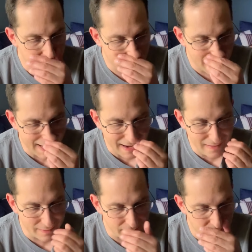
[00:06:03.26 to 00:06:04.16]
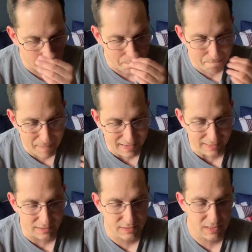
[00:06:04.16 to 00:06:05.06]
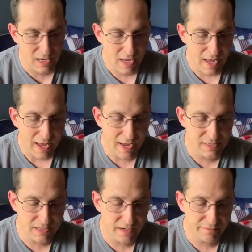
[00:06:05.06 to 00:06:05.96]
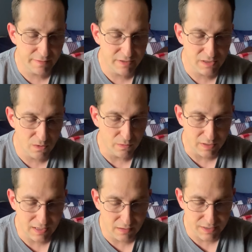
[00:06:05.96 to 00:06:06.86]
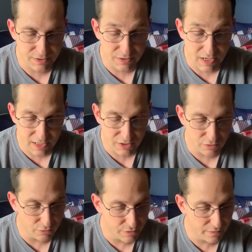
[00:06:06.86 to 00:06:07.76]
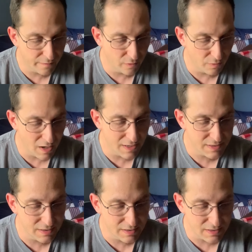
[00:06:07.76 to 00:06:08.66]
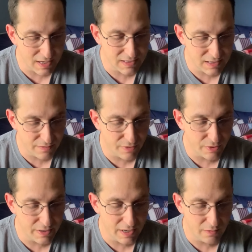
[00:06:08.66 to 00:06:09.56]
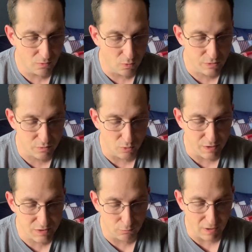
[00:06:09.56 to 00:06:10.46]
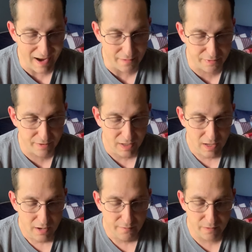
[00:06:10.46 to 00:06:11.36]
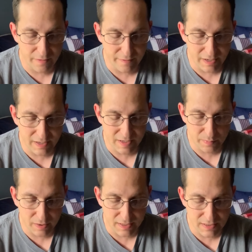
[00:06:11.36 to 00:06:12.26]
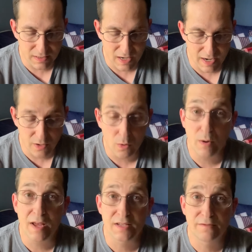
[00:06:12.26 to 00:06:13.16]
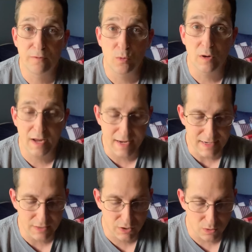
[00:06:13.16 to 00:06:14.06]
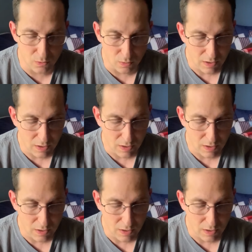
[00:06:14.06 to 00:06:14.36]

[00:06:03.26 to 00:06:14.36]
Talent Manx has a gift of his own. He likes to take children for rides in his 1938 Rolls-Royce Wrath for the vanity plate NOS 4A2.